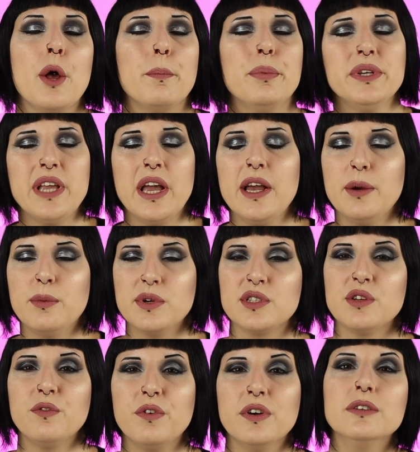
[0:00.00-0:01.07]
But yeah, it was
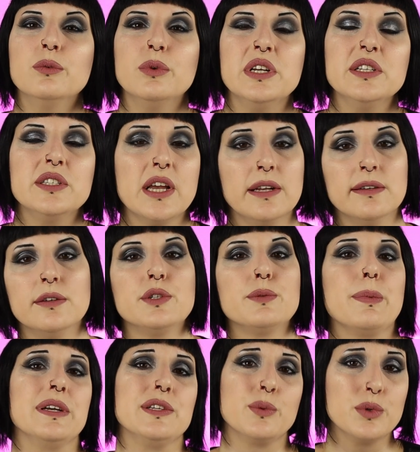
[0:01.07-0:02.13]
a fun read and the
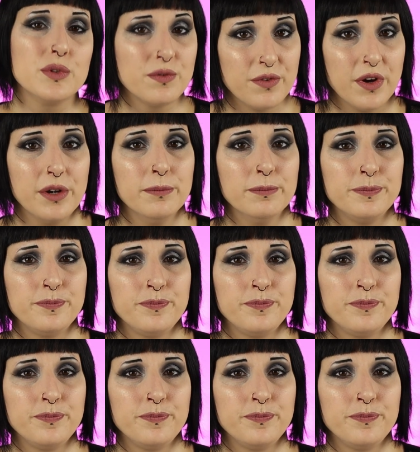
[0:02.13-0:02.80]
spice was fun.